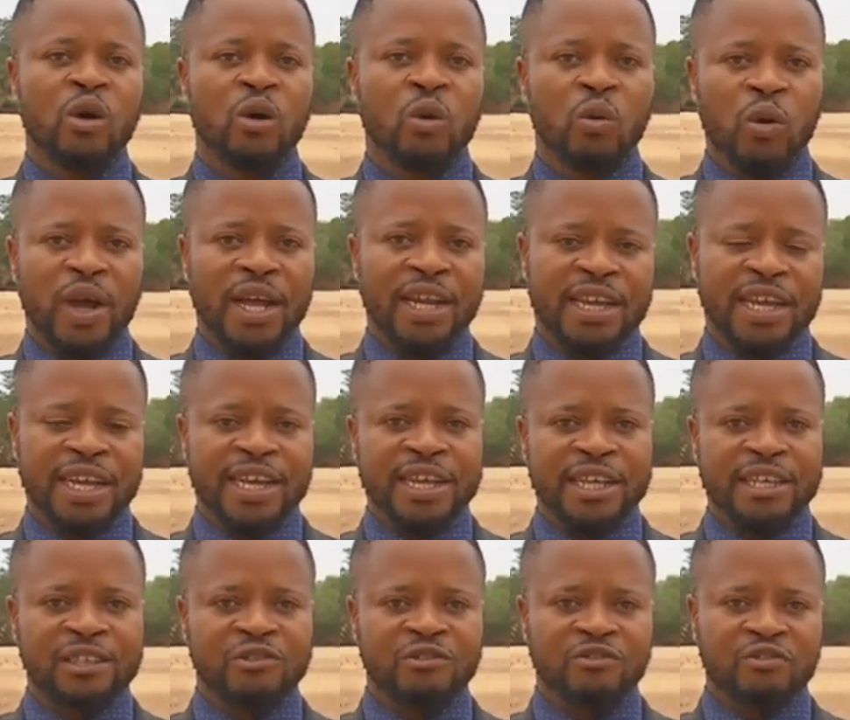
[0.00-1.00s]
when it
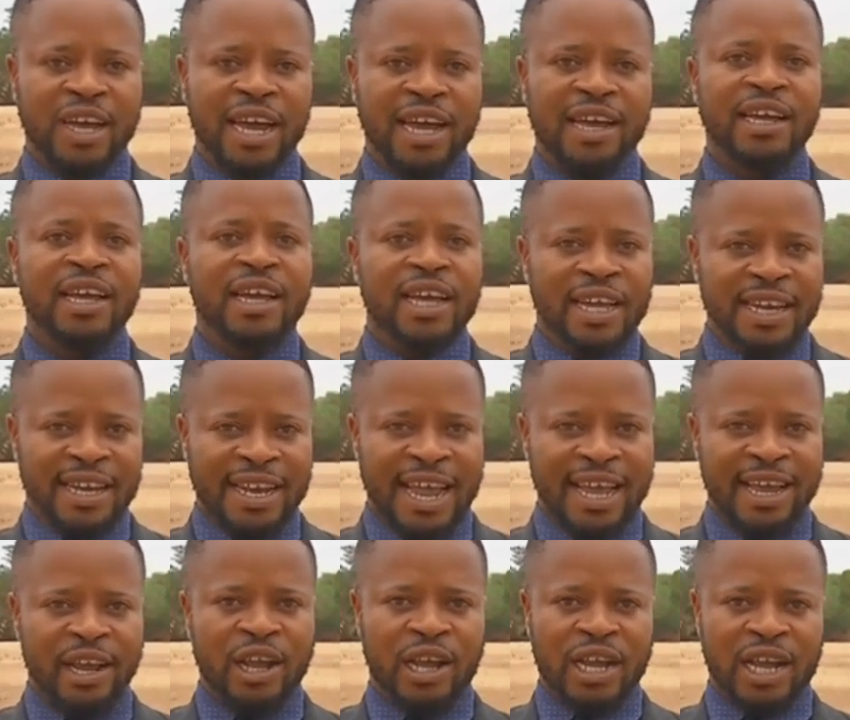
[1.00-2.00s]
is dry
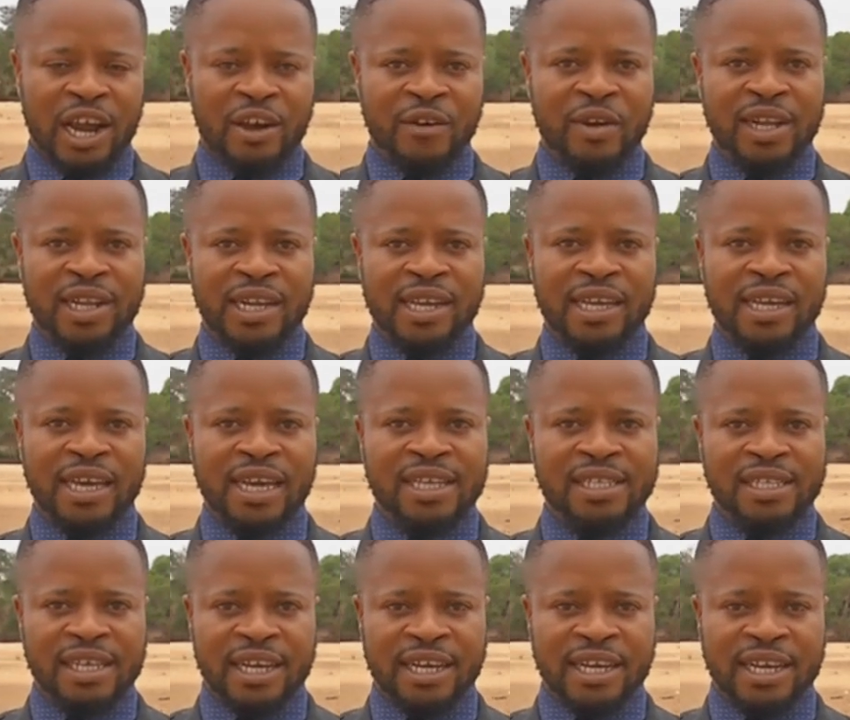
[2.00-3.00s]
like currently
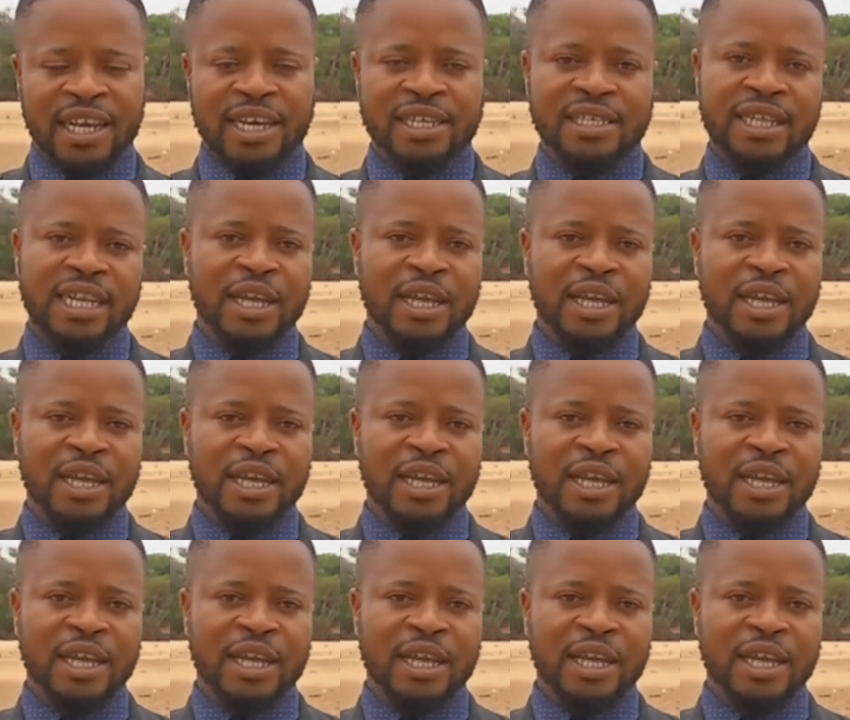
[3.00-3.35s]
as it is.